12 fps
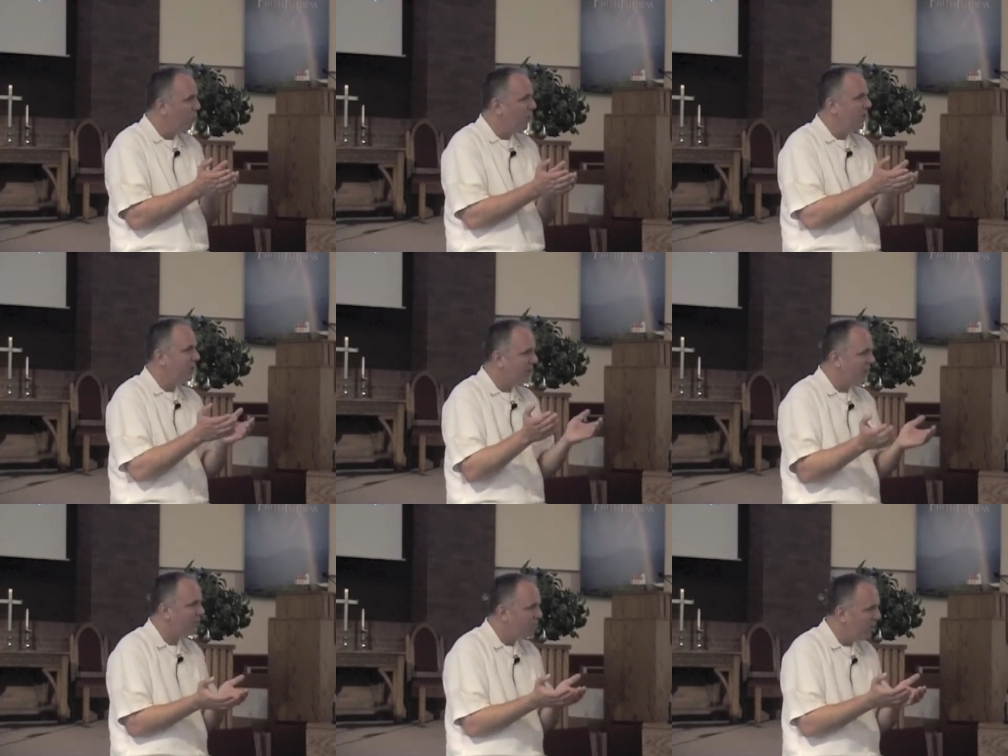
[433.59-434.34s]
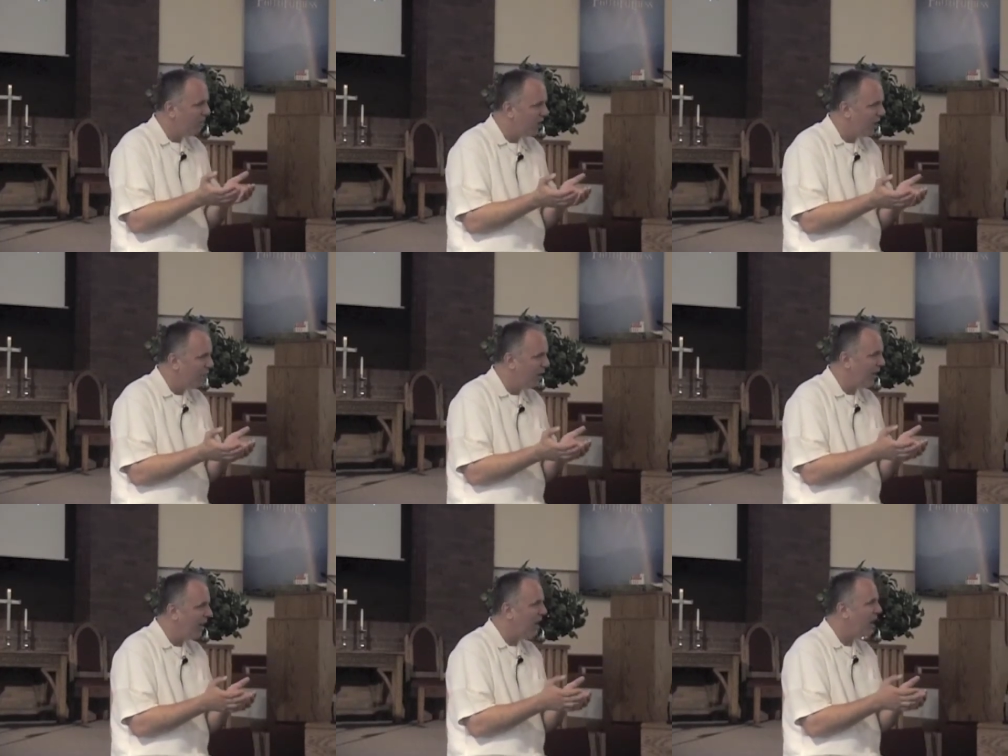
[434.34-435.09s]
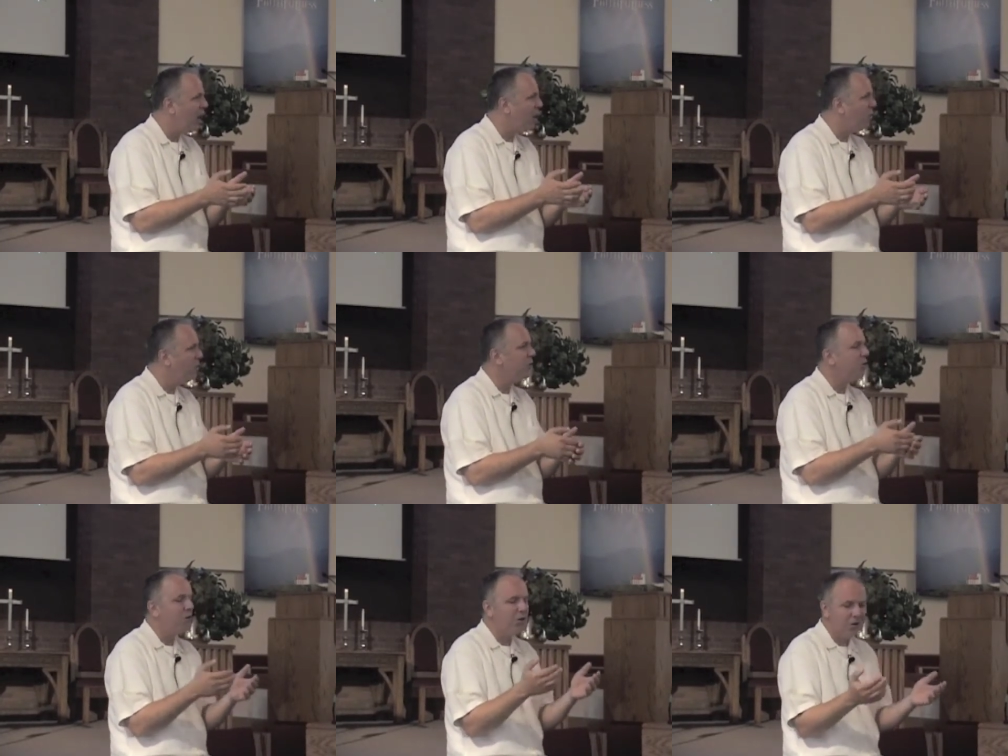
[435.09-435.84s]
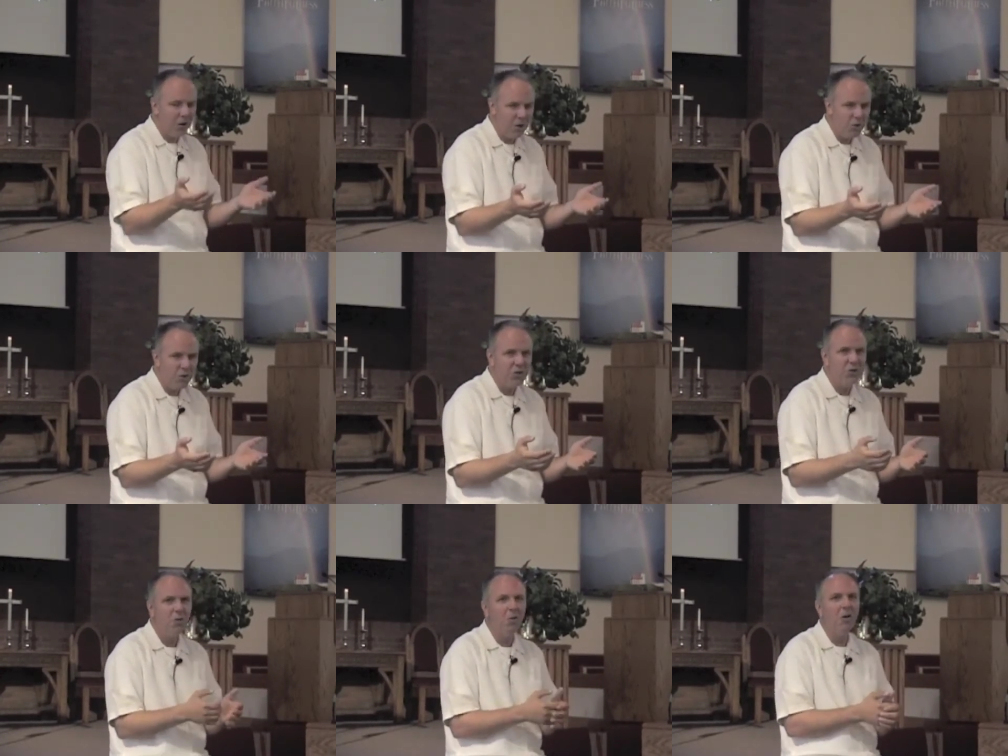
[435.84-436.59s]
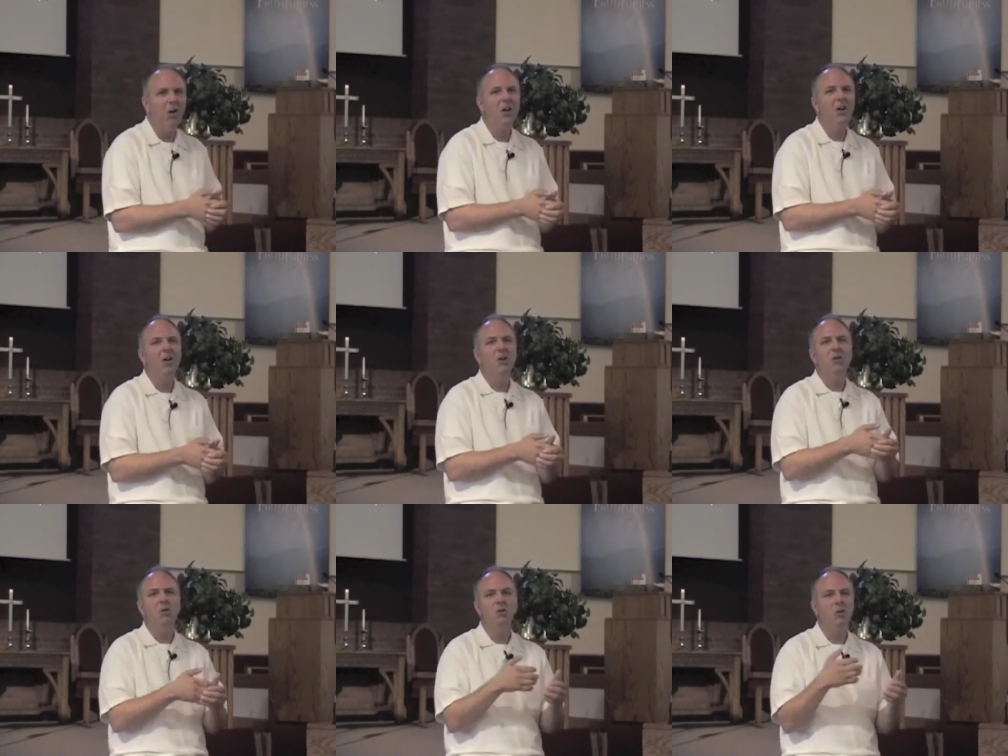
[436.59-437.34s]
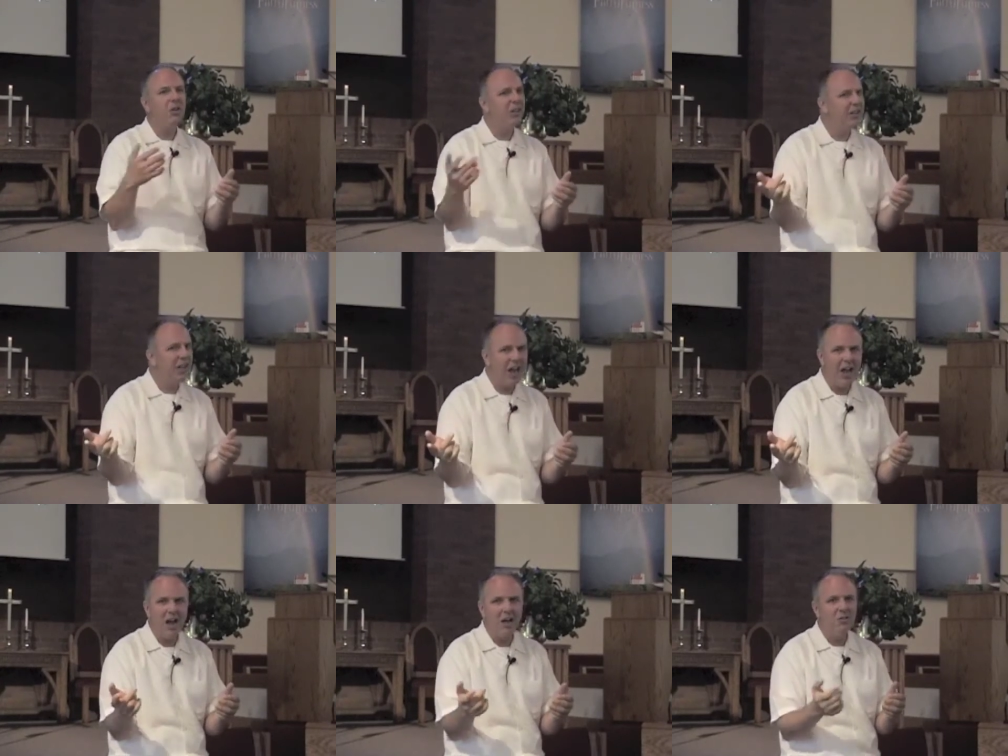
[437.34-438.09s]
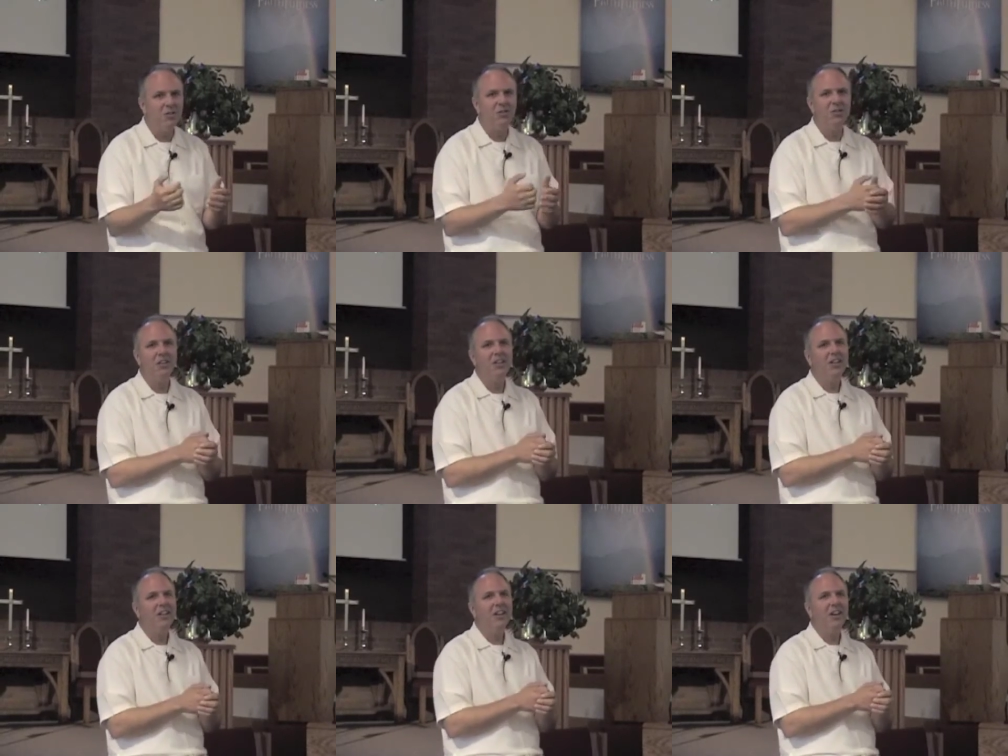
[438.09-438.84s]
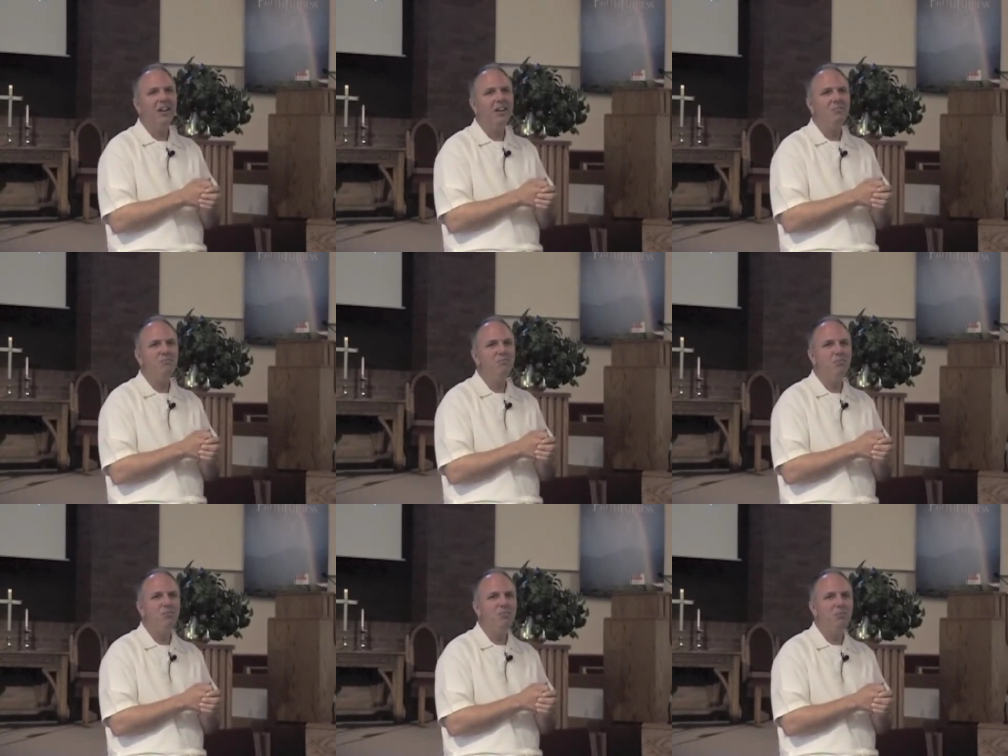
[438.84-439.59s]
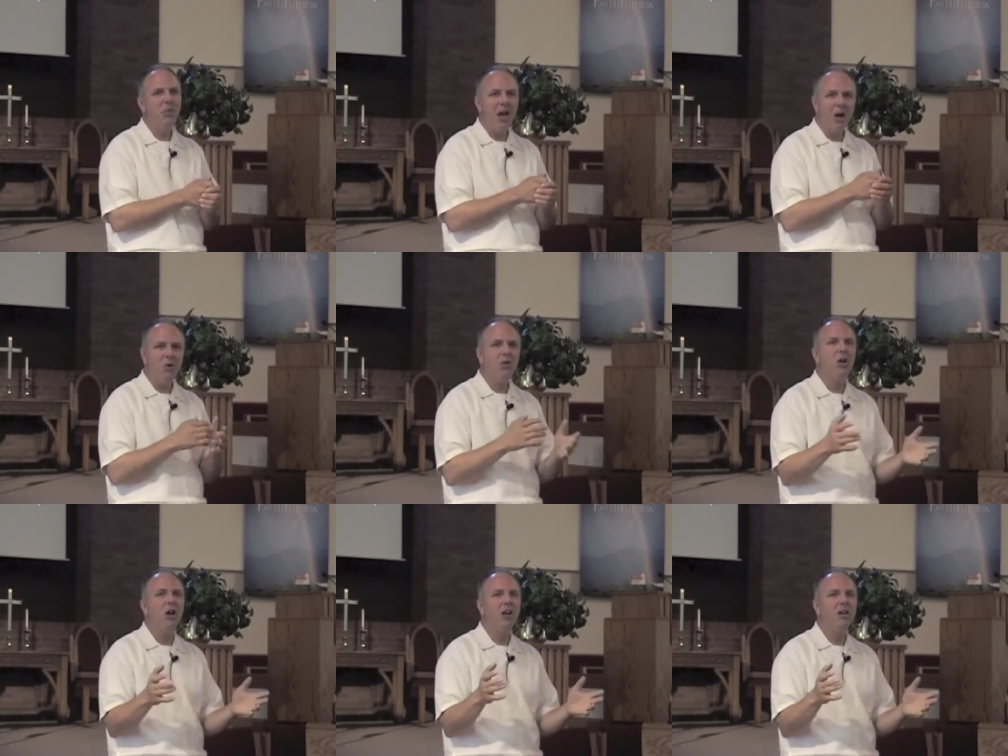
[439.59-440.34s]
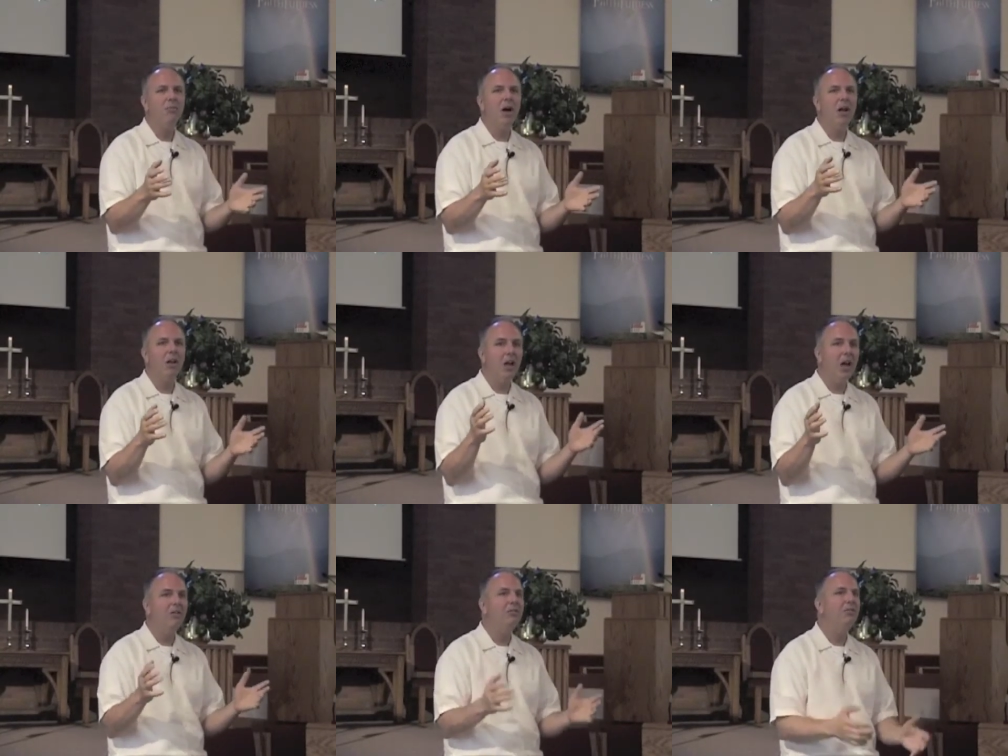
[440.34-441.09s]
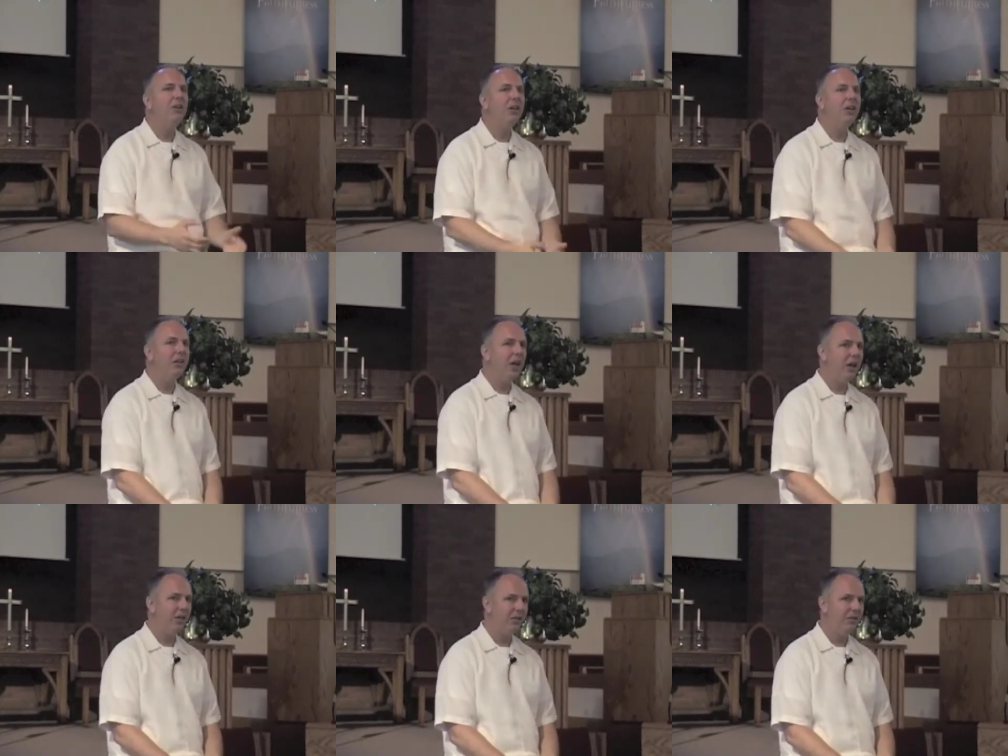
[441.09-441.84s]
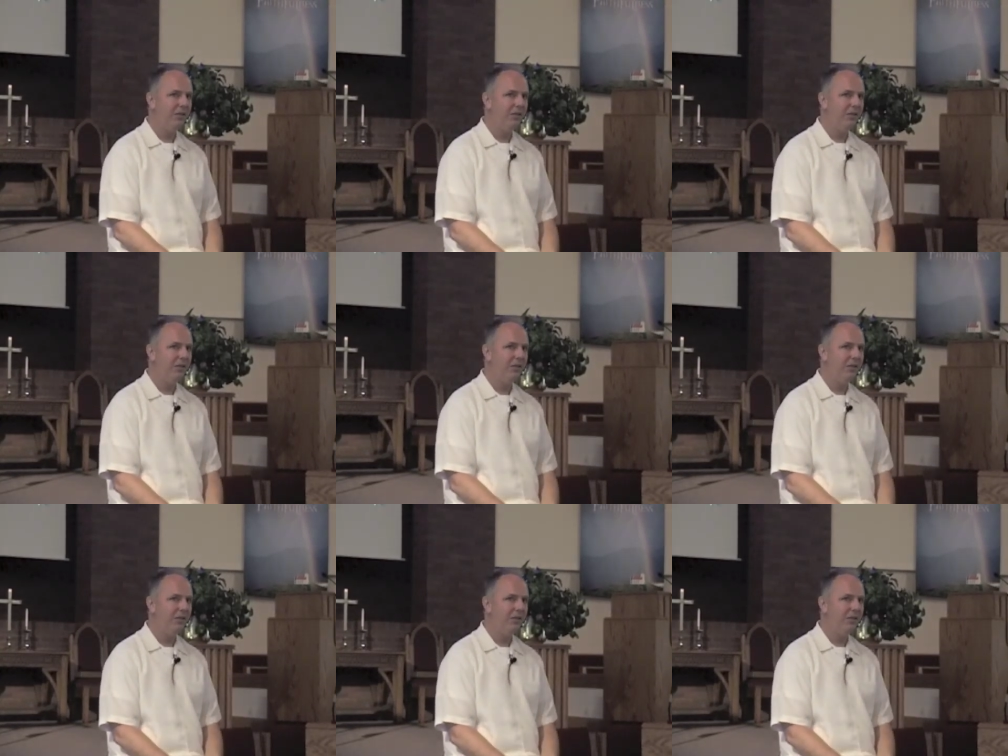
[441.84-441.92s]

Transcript: When's the next meal coming? Who's going to the grocery store? Who cleaned the house? Um, now we're talking about life and death.